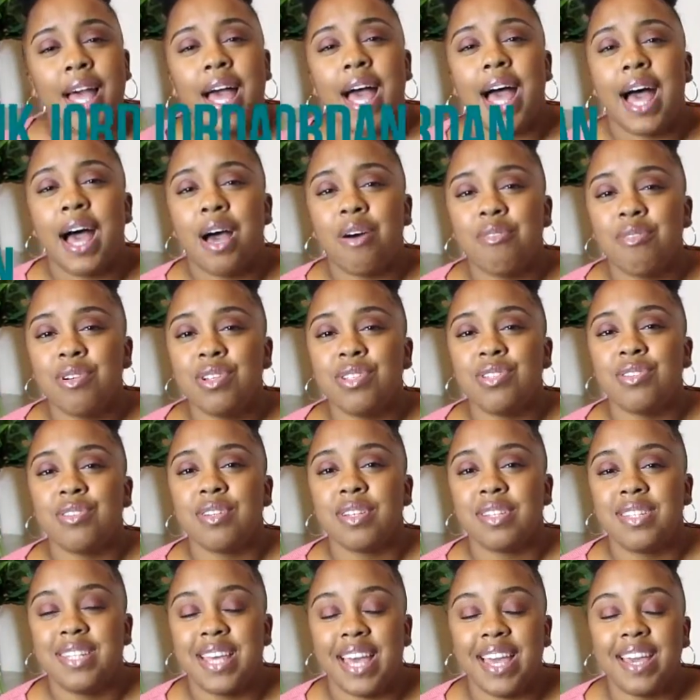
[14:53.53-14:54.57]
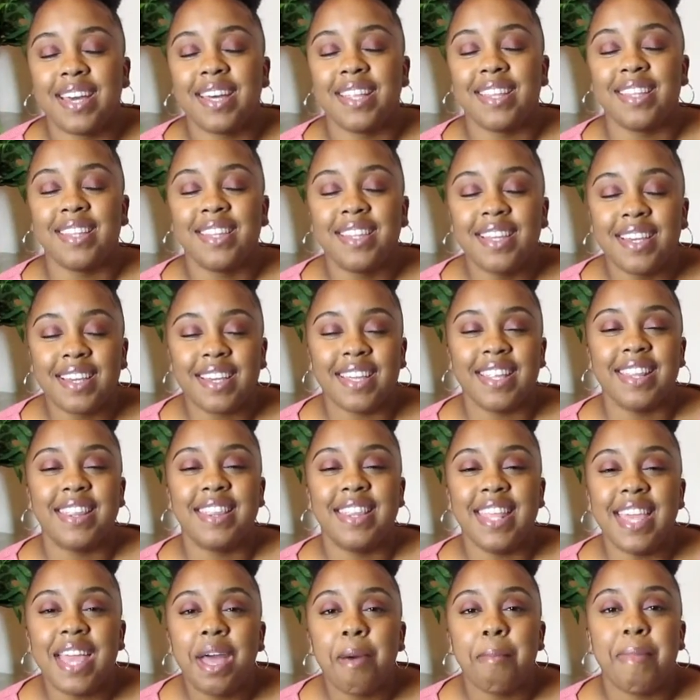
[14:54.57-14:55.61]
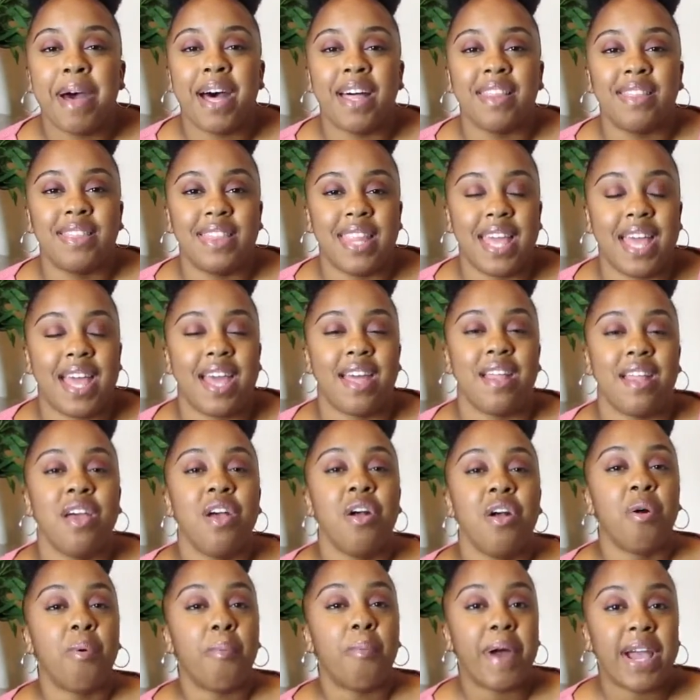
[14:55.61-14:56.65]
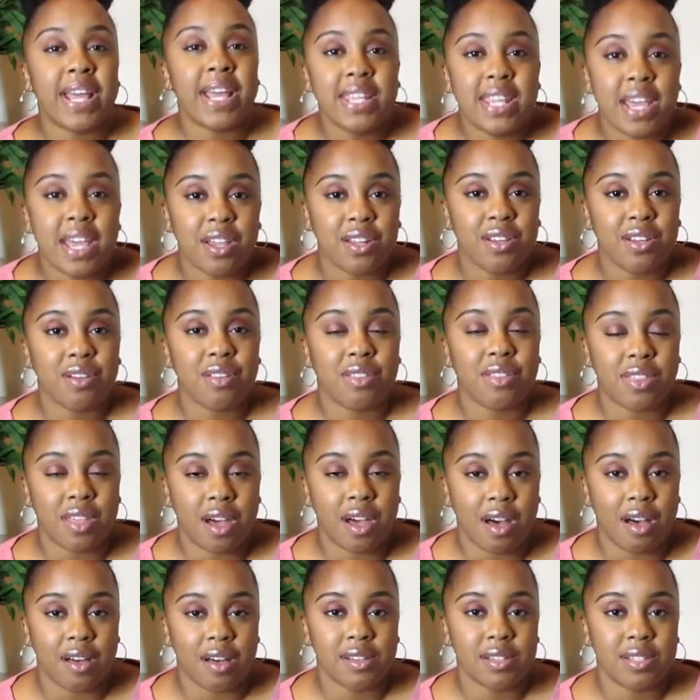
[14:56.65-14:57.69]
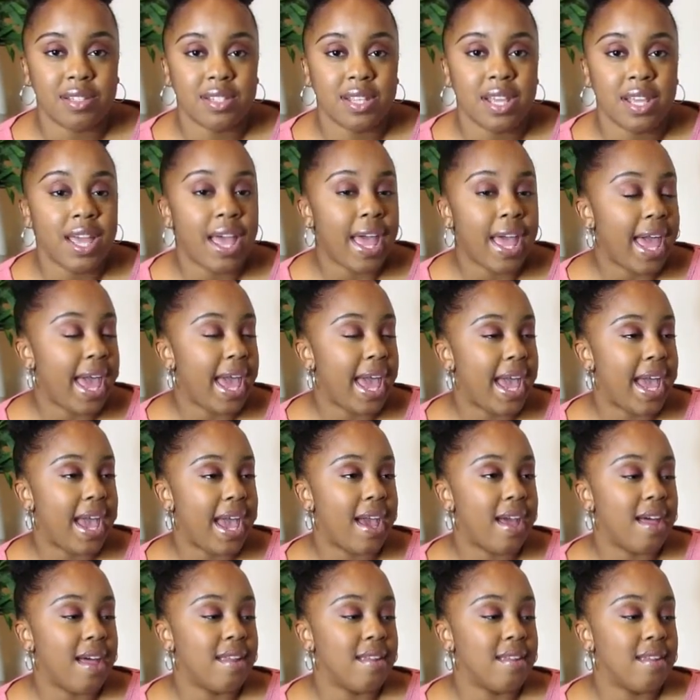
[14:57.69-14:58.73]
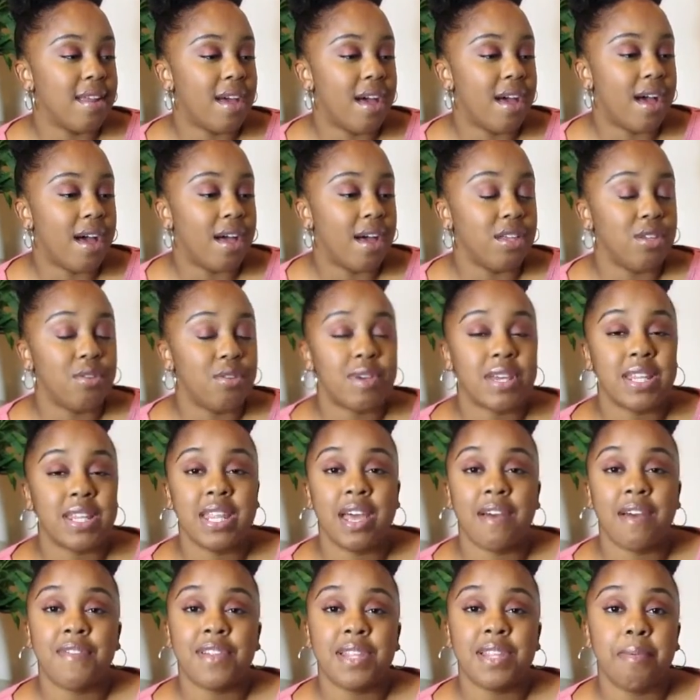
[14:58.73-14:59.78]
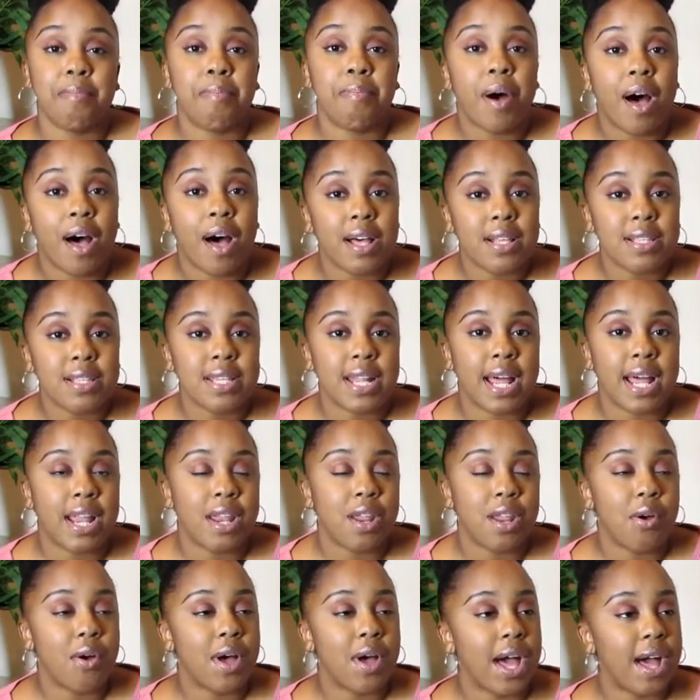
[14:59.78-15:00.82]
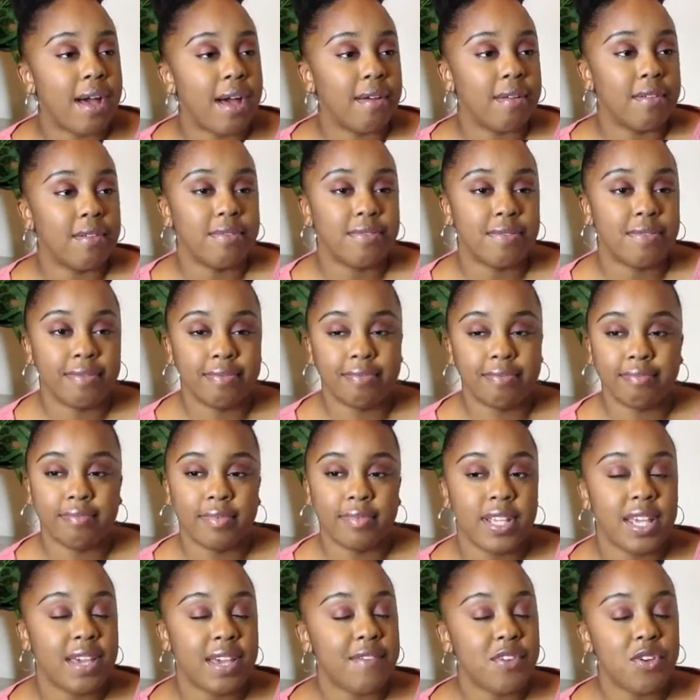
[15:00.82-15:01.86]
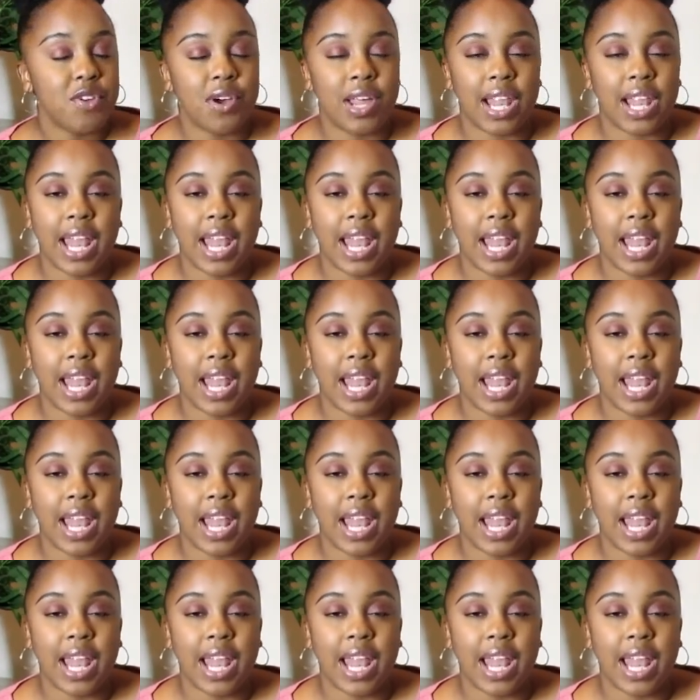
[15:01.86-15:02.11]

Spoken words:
I want you to take a look and think about that Write down your thoughts, and you can definitely pause it. I know I've given you a